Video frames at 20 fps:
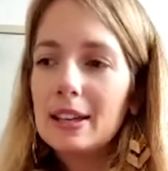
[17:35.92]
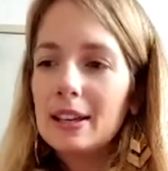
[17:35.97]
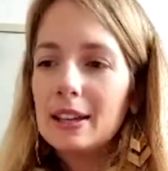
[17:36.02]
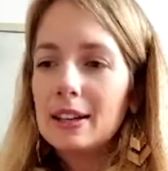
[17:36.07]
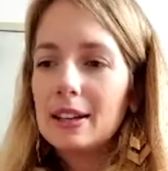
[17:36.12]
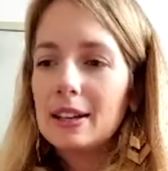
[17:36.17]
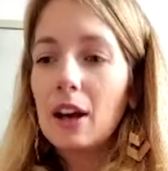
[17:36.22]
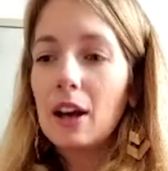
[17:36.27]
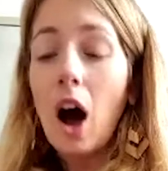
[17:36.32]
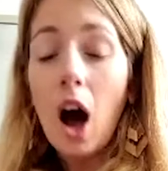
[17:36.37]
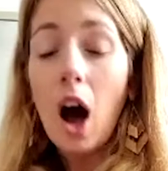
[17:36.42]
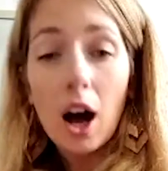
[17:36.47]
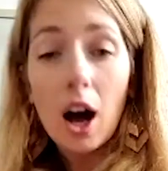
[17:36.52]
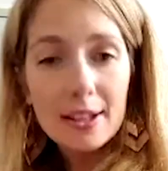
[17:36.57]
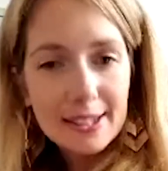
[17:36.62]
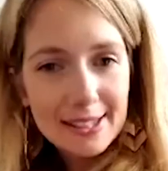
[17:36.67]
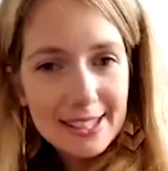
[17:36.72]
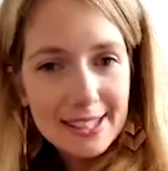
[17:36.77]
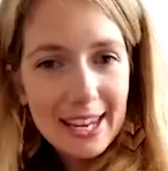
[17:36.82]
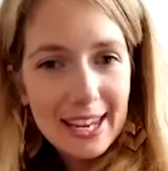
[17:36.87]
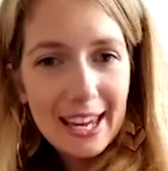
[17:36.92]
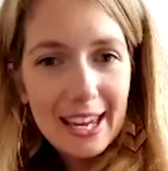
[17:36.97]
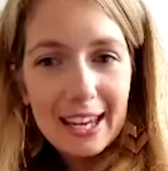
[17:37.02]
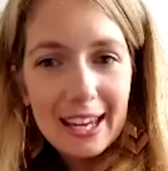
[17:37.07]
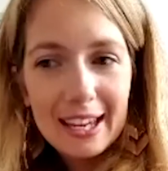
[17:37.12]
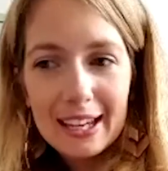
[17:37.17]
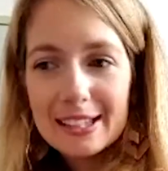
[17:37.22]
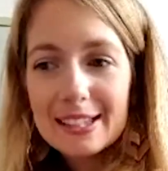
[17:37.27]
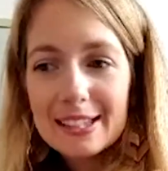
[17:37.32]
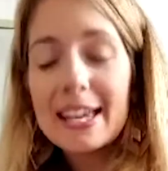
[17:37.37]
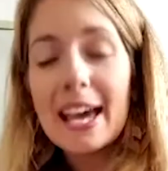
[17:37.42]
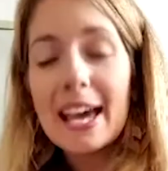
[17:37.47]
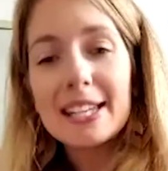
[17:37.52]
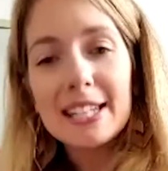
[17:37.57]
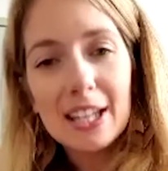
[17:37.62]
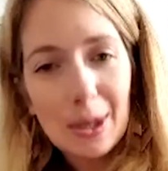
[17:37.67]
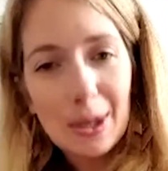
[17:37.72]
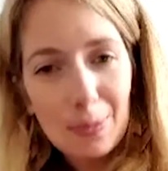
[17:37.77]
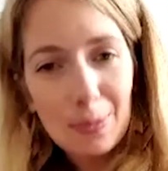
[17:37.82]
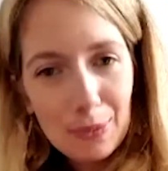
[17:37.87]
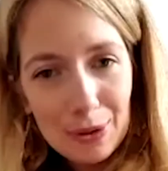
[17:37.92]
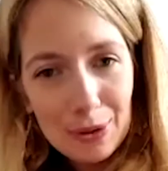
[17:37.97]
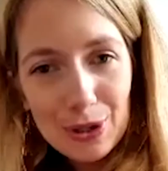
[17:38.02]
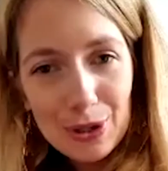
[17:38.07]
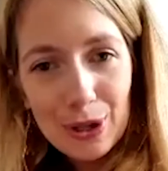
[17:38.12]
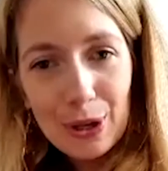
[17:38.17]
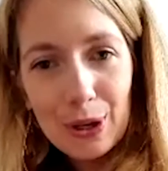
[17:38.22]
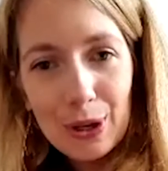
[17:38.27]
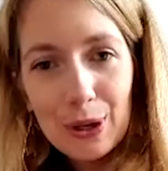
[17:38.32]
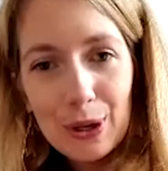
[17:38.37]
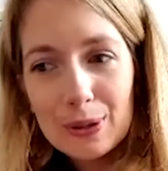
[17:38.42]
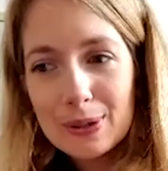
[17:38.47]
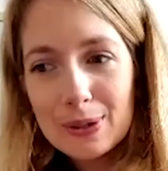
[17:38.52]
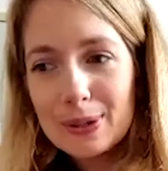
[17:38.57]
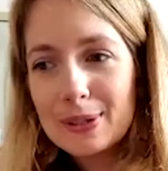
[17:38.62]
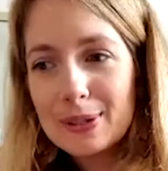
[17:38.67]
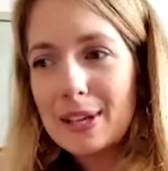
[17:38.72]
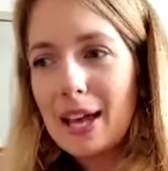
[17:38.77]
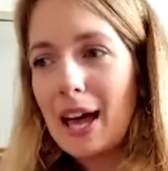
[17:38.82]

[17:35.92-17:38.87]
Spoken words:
casting, setting up the shoots,